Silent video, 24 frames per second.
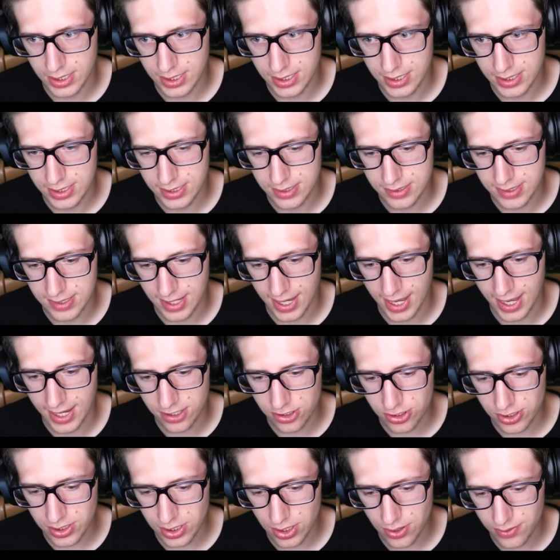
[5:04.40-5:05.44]
is...
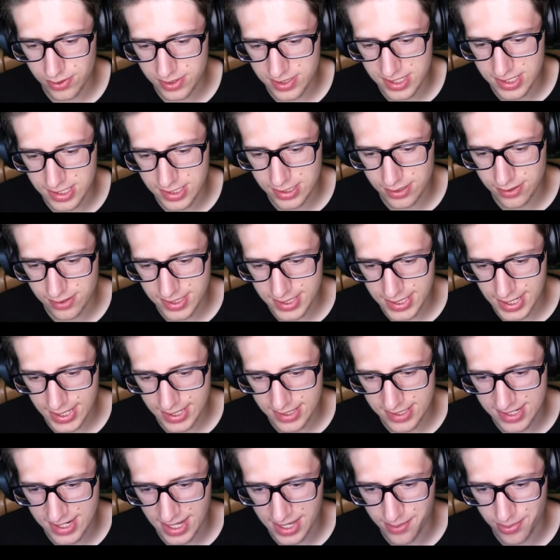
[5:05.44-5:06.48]
Actually, no, it's still staying
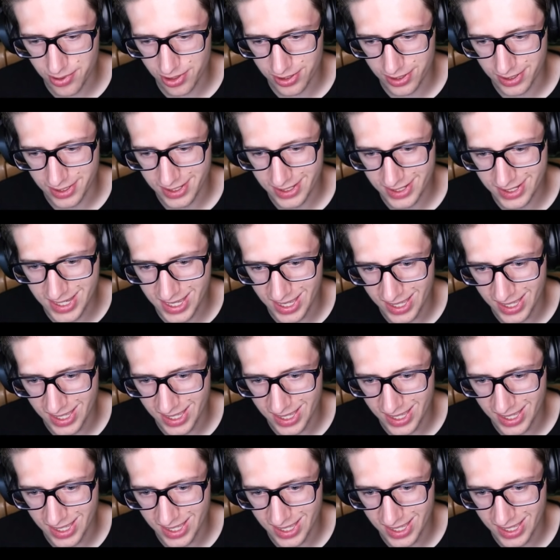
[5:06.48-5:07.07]
stable.